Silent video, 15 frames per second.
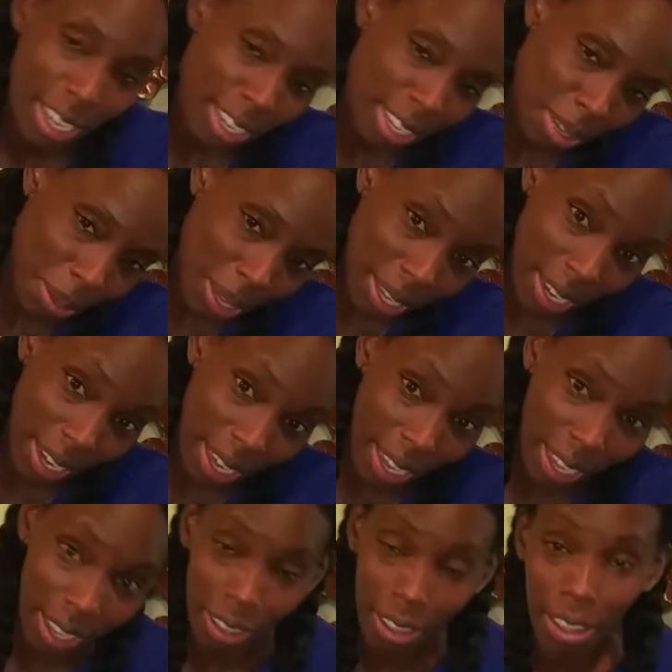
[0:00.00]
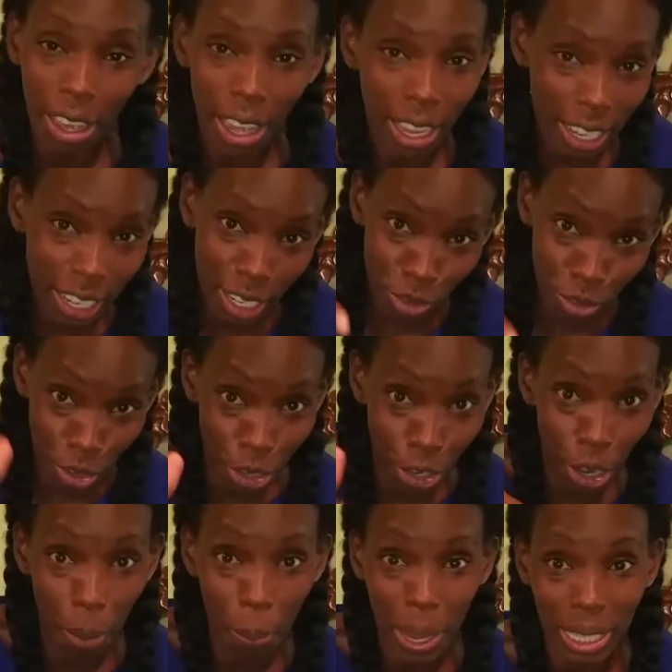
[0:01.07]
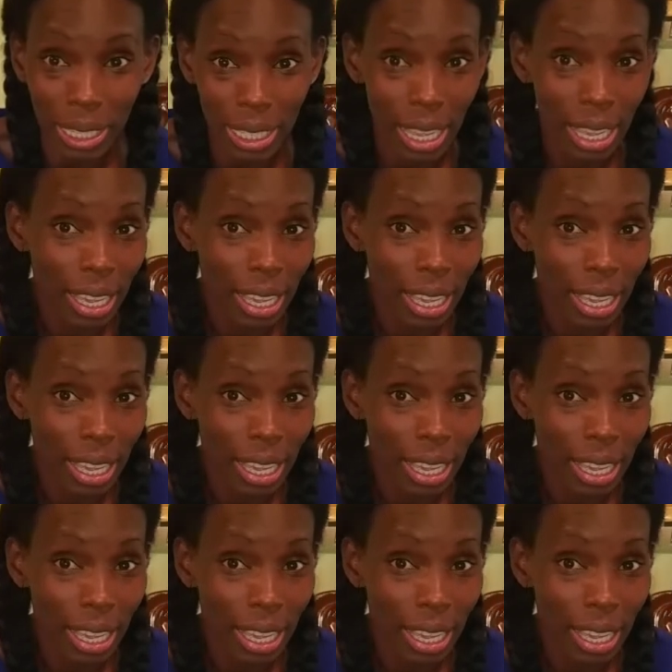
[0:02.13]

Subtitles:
Give me a like and leave your comments.